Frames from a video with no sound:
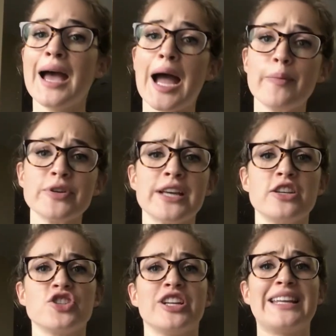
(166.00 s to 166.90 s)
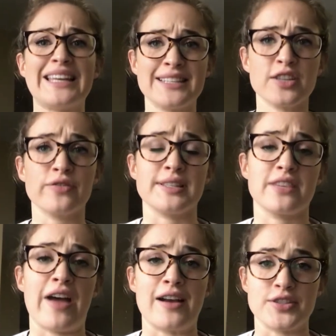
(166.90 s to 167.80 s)
Hypertension is a risk
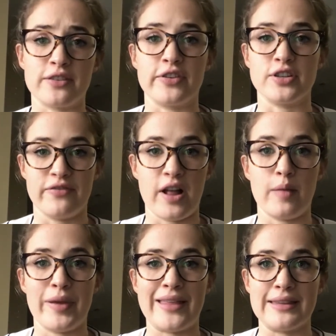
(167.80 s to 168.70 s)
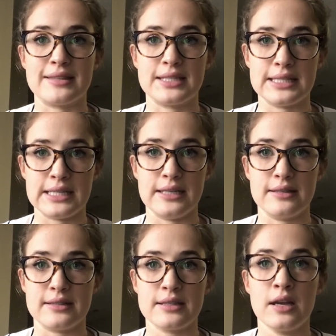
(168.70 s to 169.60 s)
factor for developing this
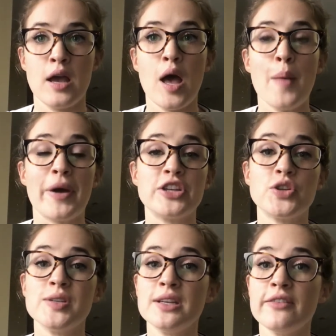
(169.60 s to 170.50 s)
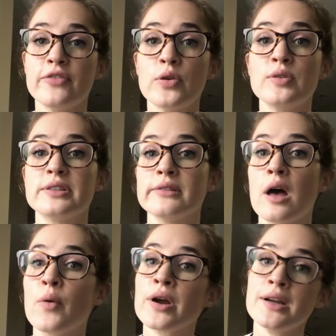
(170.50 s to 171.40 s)
disease. By choosing foods
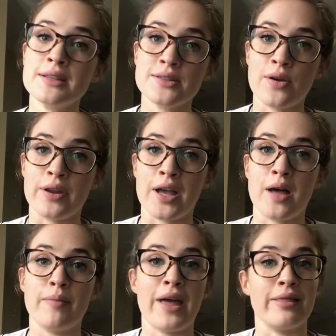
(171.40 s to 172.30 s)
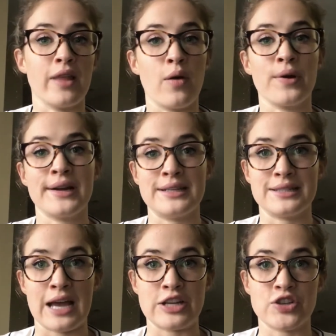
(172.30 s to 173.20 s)
lower in sodium and lower in
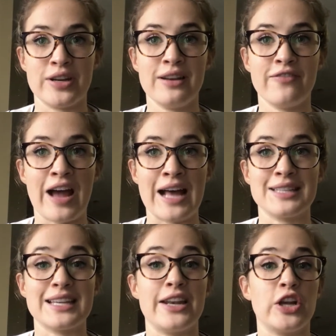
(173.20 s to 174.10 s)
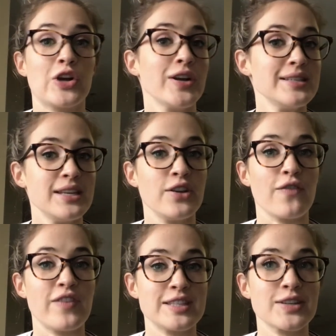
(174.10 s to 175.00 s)
saturated fats and increasing your
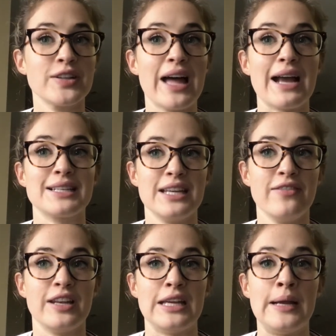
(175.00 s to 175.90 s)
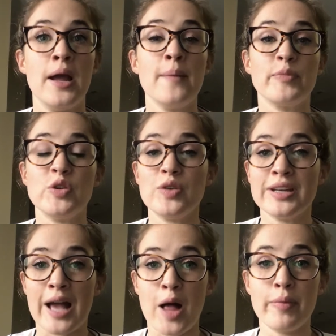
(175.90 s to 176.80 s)
physical activity, you
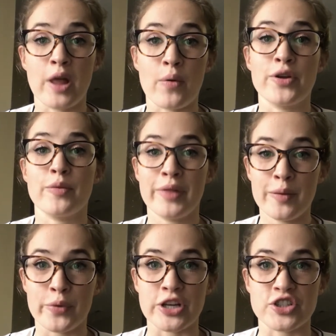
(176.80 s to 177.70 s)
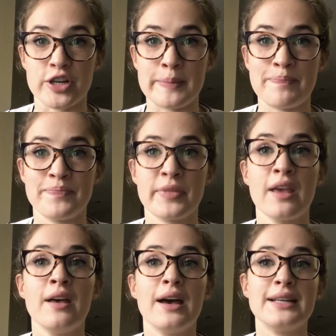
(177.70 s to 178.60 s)
can help lower your blood pressure.
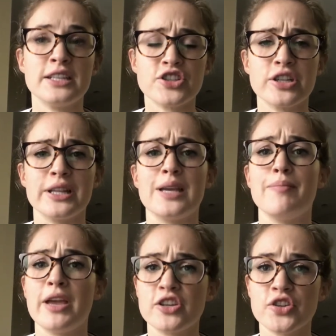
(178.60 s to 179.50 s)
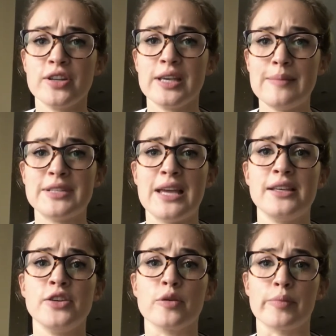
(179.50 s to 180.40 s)
Additionally, make sure to keep
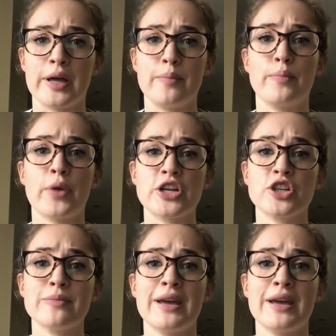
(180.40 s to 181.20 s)
taking your blood pressure